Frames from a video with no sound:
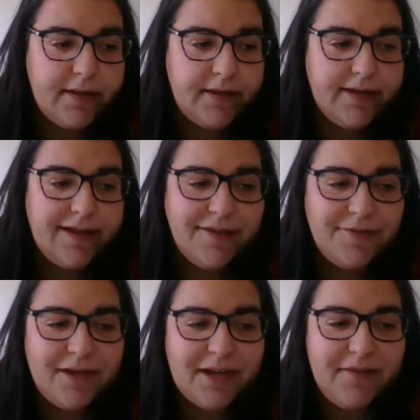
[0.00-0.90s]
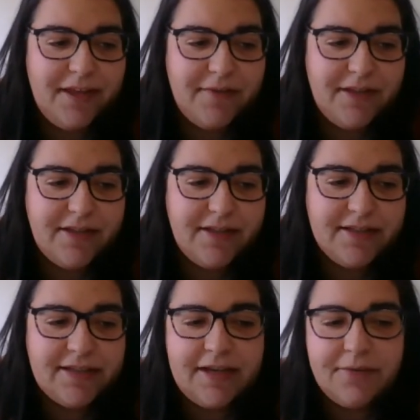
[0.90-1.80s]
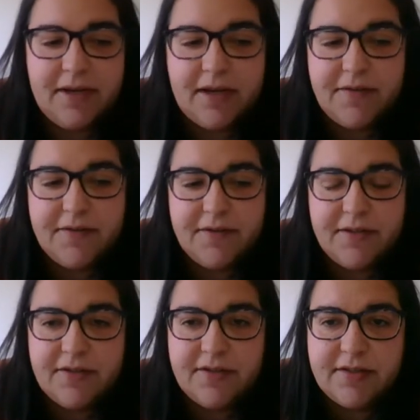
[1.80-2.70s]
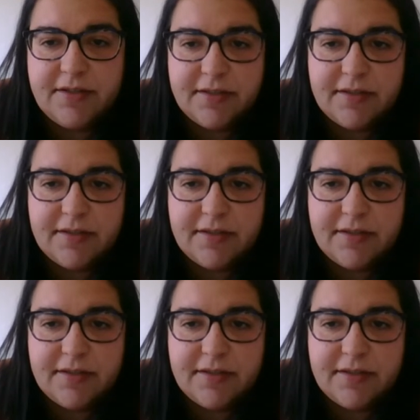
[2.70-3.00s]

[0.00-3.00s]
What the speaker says: Then we have the images and we have the features,